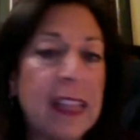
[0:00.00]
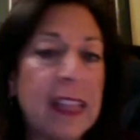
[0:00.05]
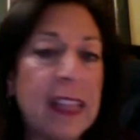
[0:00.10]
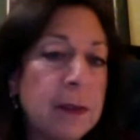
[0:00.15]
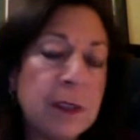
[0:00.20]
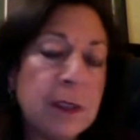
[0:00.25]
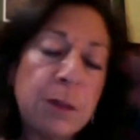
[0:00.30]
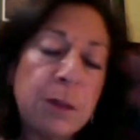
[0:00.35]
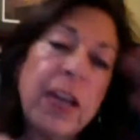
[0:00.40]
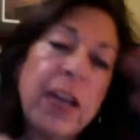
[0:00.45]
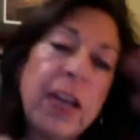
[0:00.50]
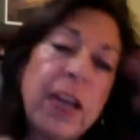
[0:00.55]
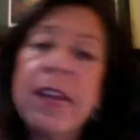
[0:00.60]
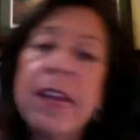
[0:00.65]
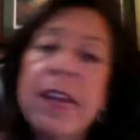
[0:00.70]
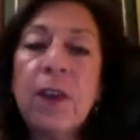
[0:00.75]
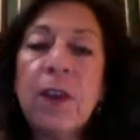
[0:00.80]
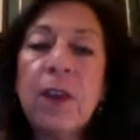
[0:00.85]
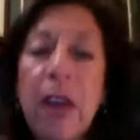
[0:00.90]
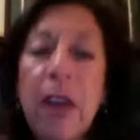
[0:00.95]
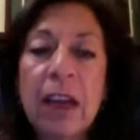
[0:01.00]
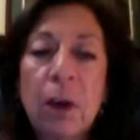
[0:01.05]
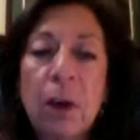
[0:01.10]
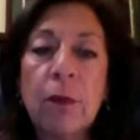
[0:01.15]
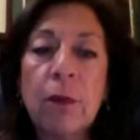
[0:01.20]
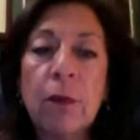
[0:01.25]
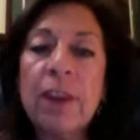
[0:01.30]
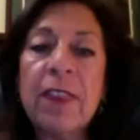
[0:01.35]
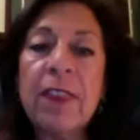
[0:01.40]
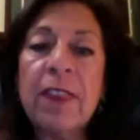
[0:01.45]
they breaking their head
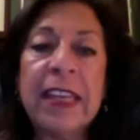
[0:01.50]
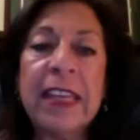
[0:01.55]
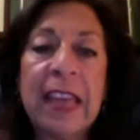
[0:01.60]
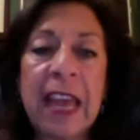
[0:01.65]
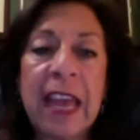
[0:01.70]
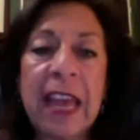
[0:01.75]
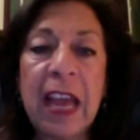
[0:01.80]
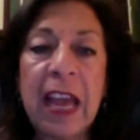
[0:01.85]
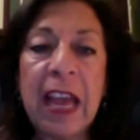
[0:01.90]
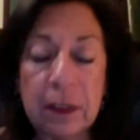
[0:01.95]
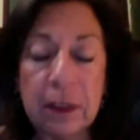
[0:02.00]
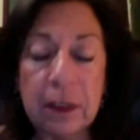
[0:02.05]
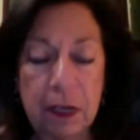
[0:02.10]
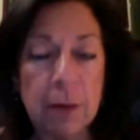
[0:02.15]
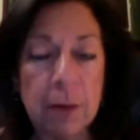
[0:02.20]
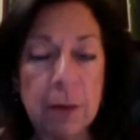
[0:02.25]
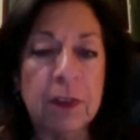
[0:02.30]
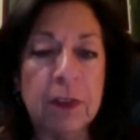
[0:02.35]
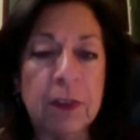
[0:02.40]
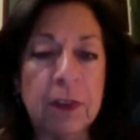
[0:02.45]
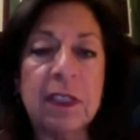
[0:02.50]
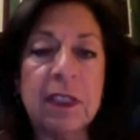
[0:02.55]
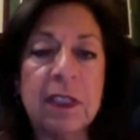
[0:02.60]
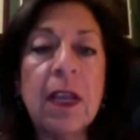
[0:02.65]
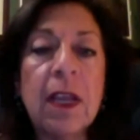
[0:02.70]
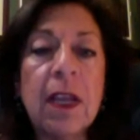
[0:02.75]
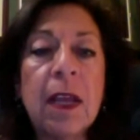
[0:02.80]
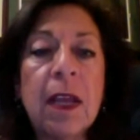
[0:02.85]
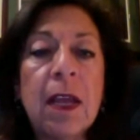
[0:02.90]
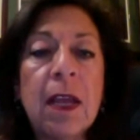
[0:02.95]
over it, and they can't come to
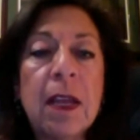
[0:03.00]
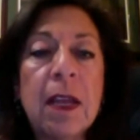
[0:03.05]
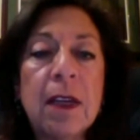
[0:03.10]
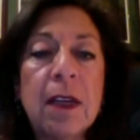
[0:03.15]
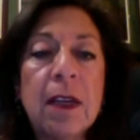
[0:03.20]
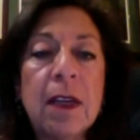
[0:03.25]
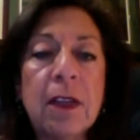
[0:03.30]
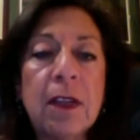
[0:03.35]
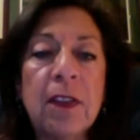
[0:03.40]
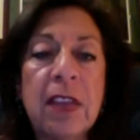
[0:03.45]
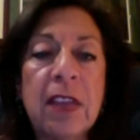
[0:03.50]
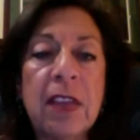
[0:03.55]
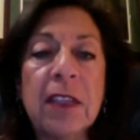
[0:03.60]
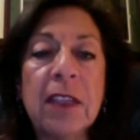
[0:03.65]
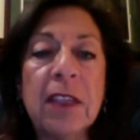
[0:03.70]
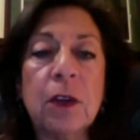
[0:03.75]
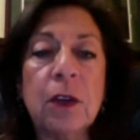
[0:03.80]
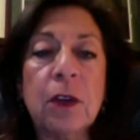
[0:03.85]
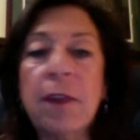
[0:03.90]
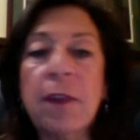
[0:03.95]
the answer,